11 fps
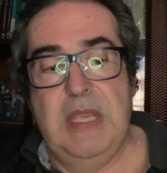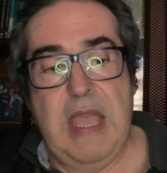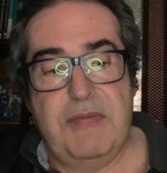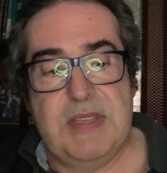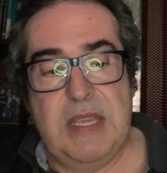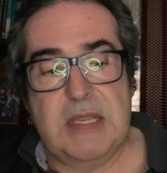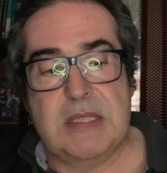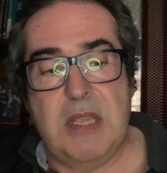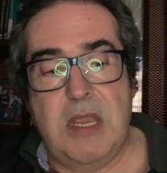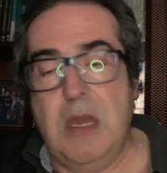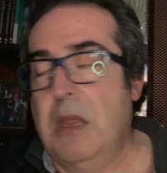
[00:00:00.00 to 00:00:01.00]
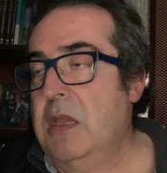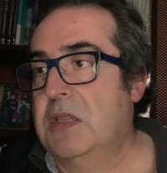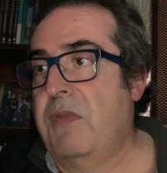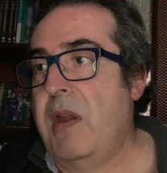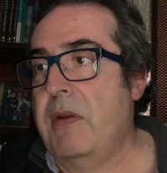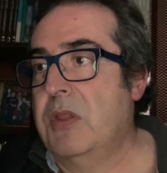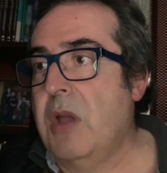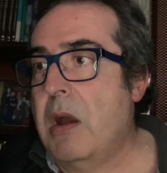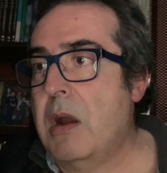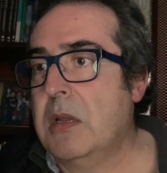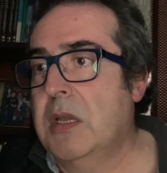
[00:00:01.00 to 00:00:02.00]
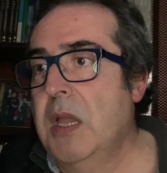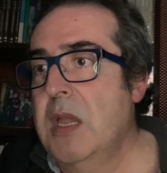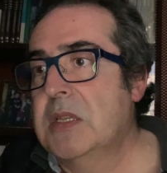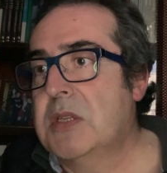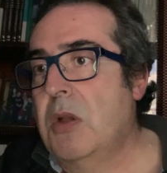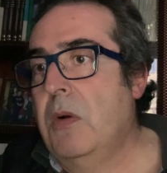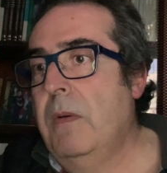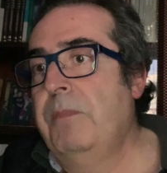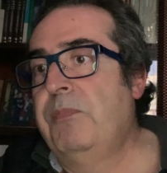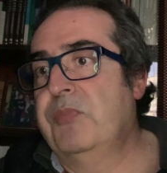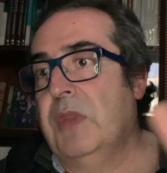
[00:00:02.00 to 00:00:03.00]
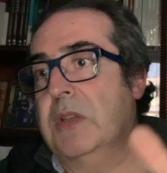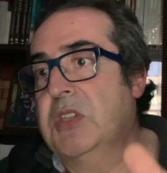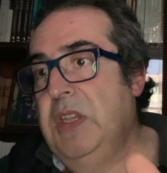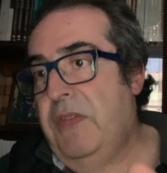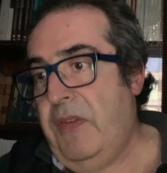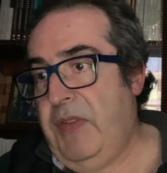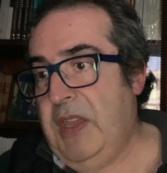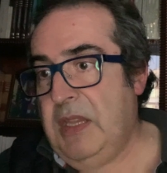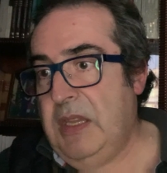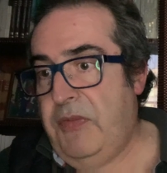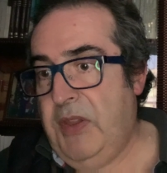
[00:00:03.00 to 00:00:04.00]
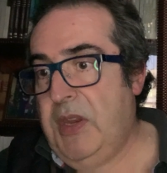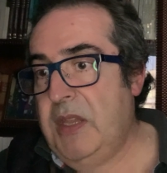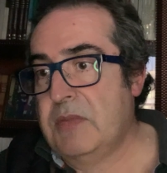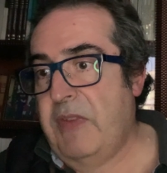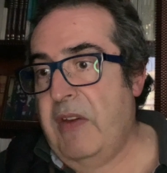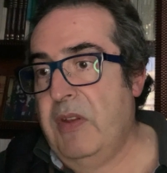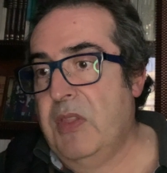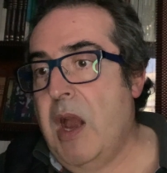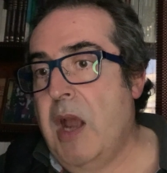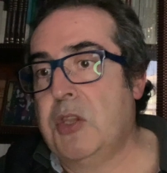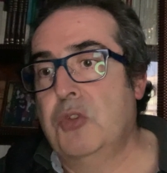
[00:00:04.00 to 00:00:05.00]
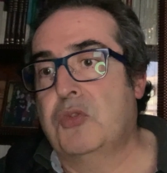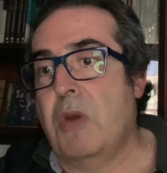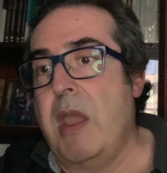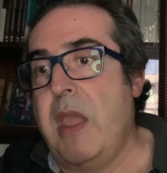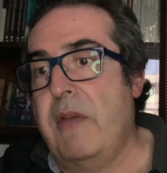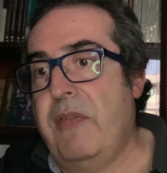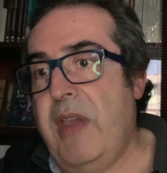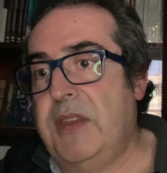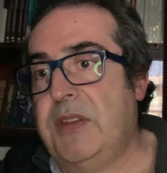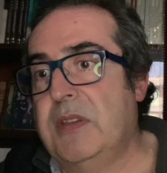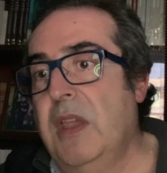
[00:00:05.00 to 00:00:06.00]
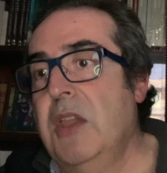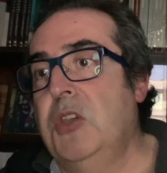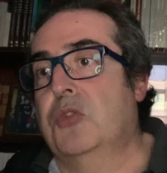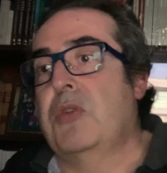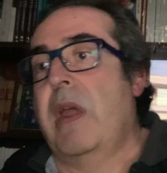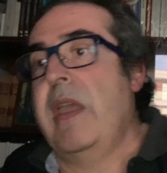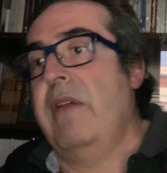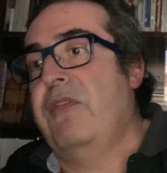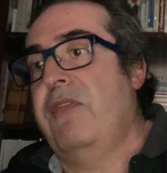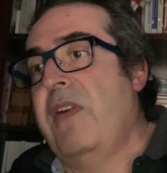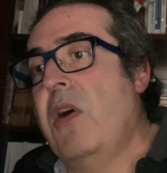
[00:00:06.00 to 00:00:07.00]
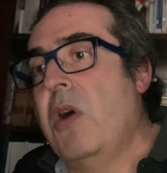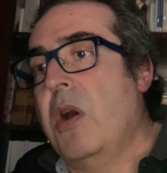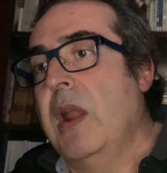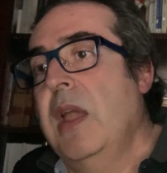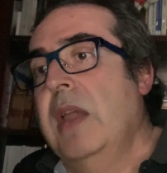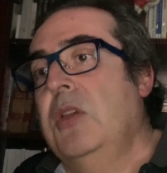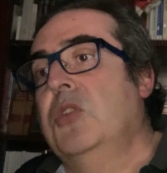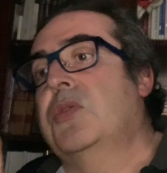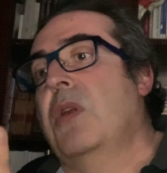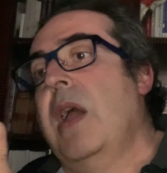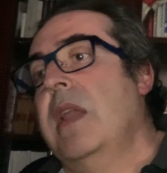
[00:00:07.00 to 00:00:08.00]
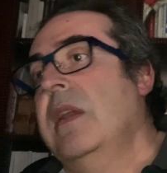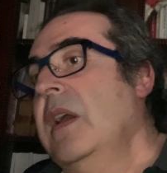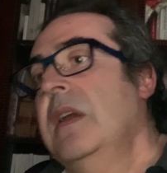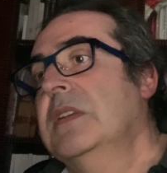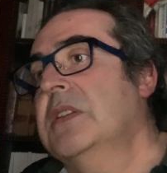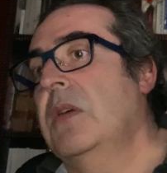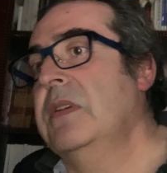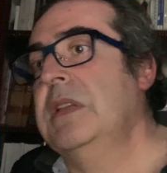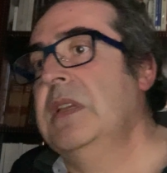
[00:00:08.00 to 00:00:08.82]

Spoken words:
f16 is very dark. So if it is very dark, you try f8, you try f4, you try. So